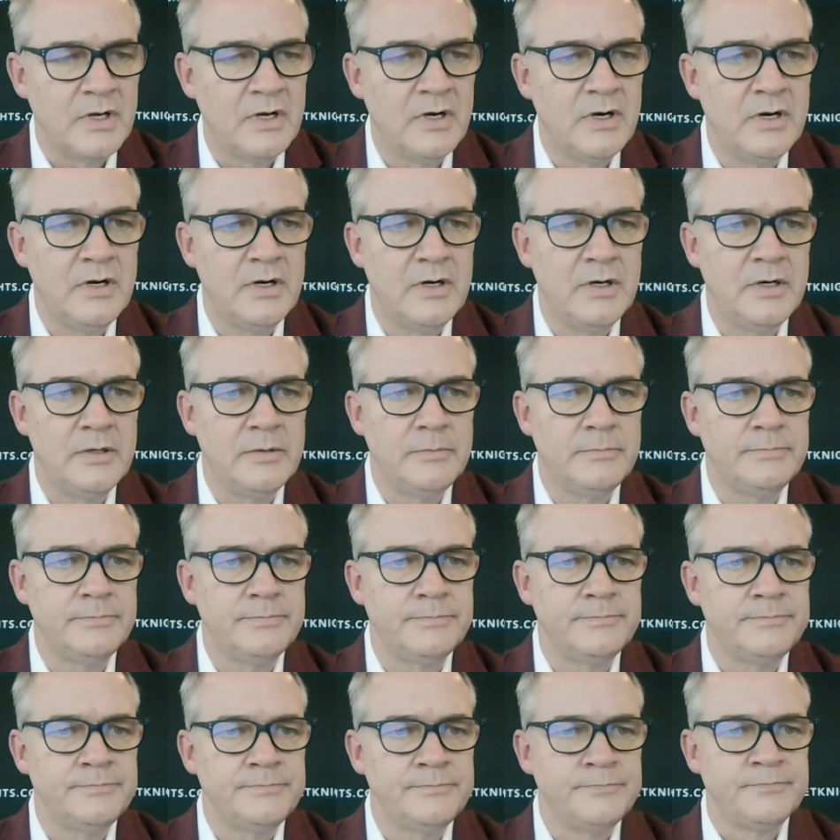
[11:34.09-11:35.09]

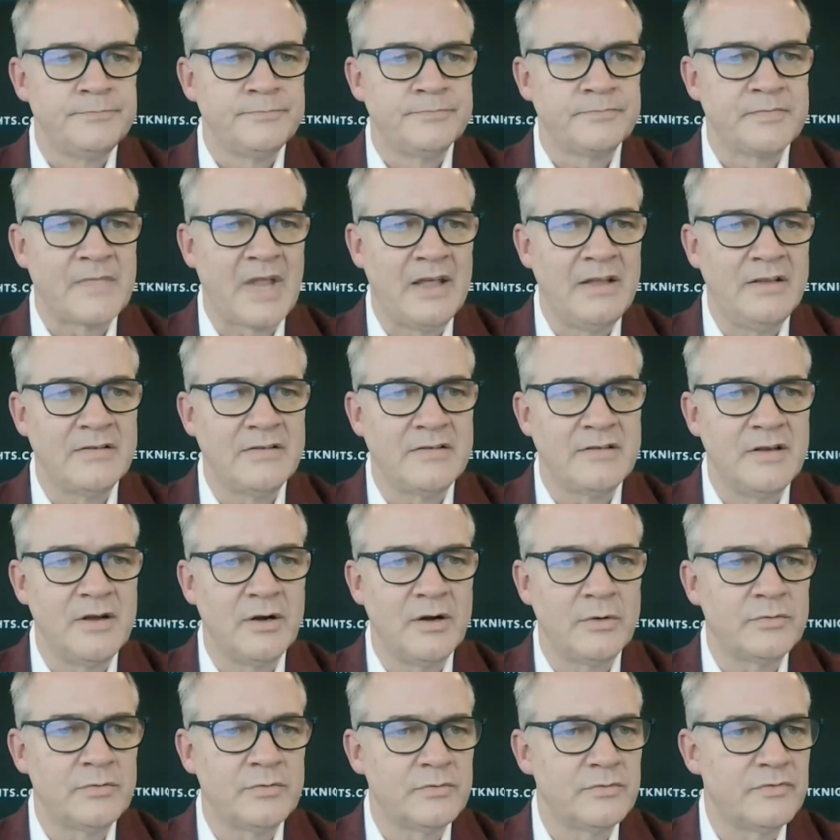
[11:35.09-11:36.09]
Um, and, you
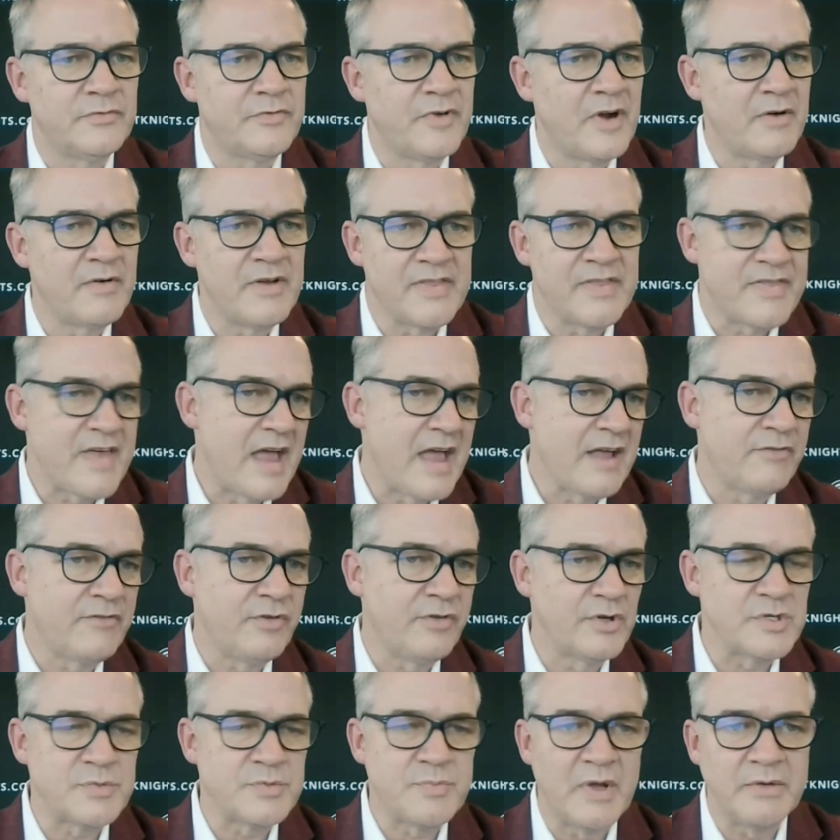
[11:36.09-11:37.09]
know, very
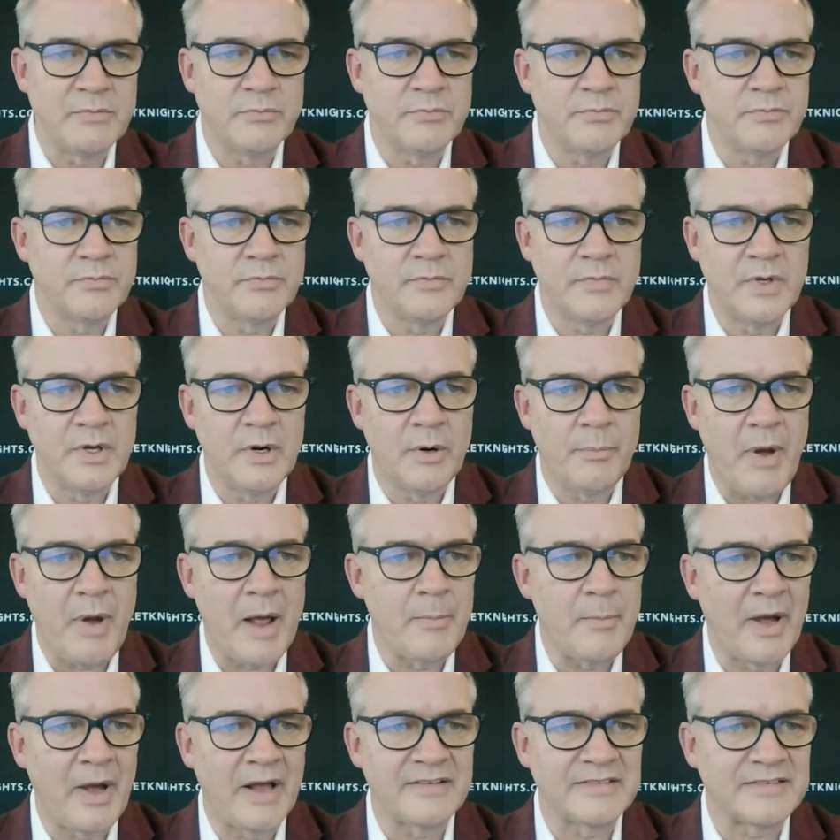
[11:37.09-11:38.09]
thankful he's been, you know,
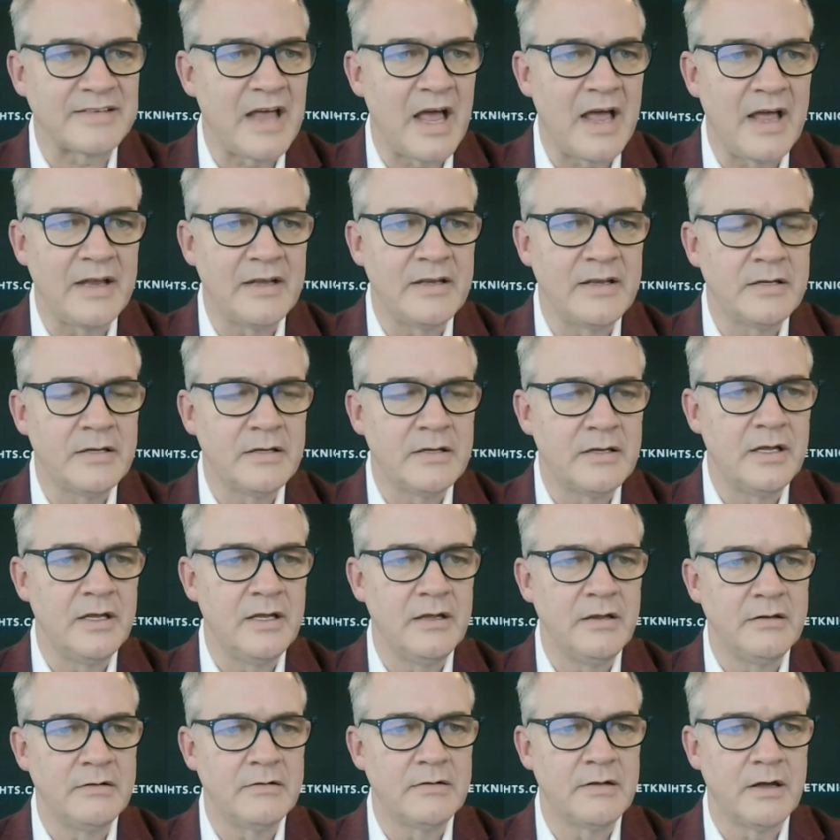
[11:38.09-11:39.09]
by my side.
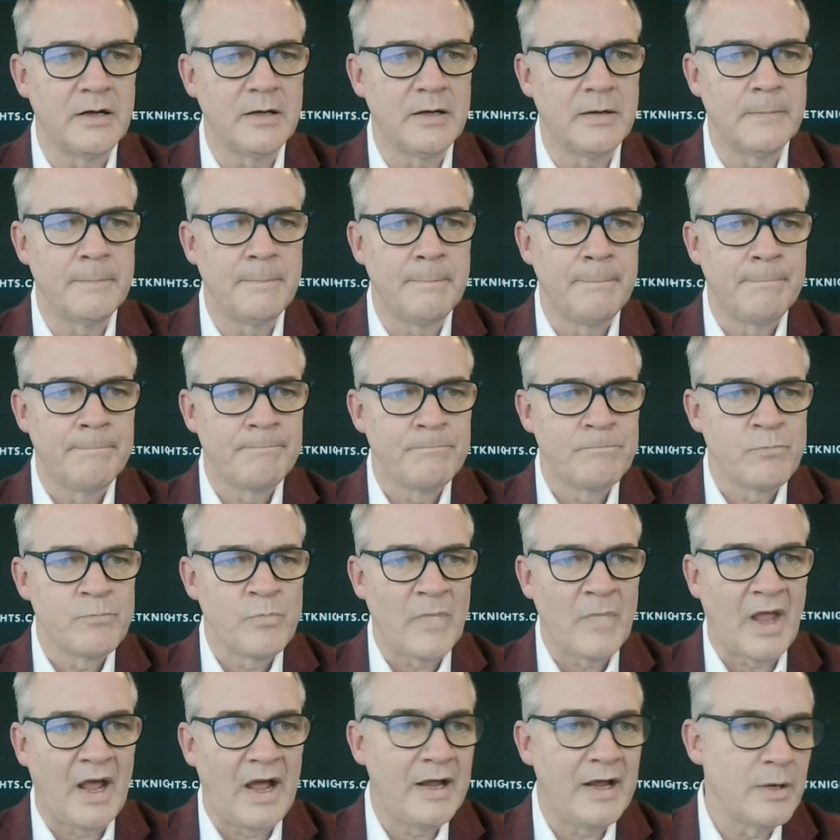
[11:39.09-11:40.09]
And uh,
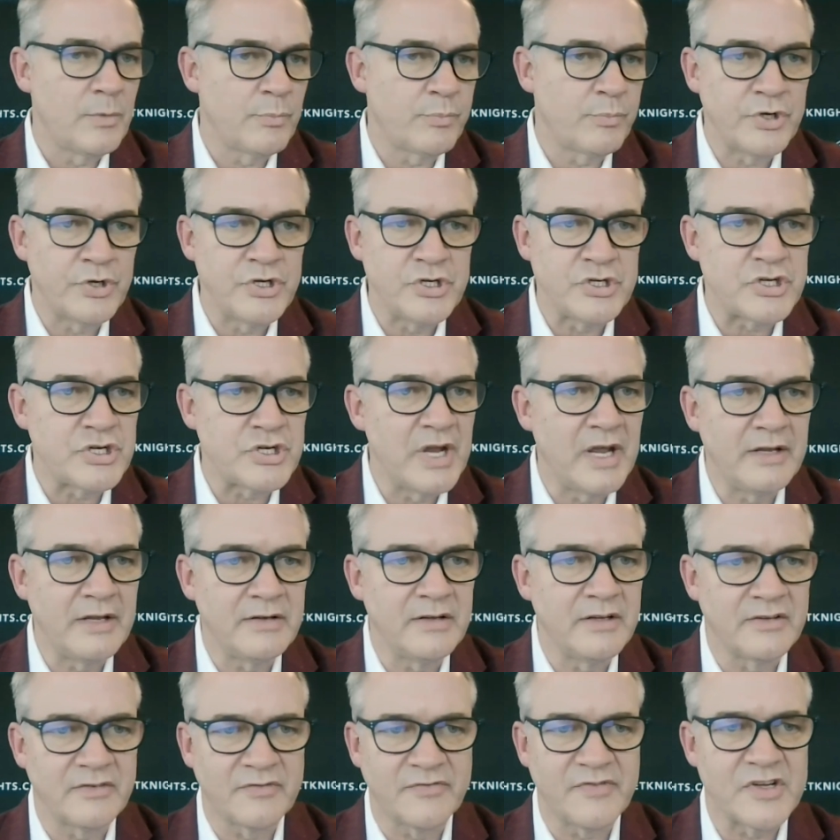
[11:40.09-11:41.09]
I appreciate
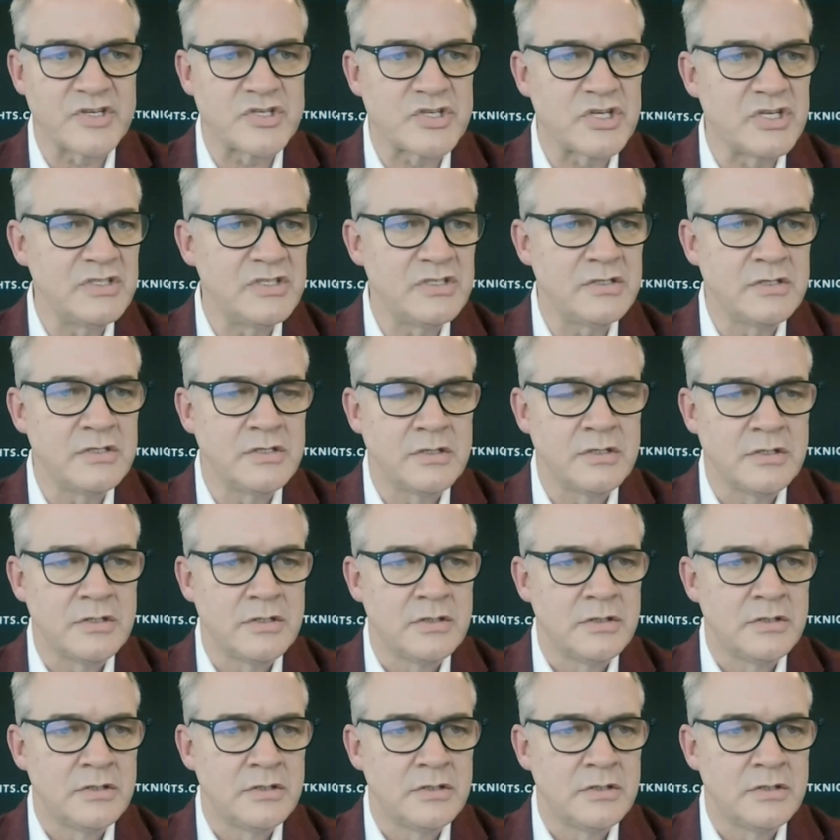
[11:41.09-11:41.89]
his vision.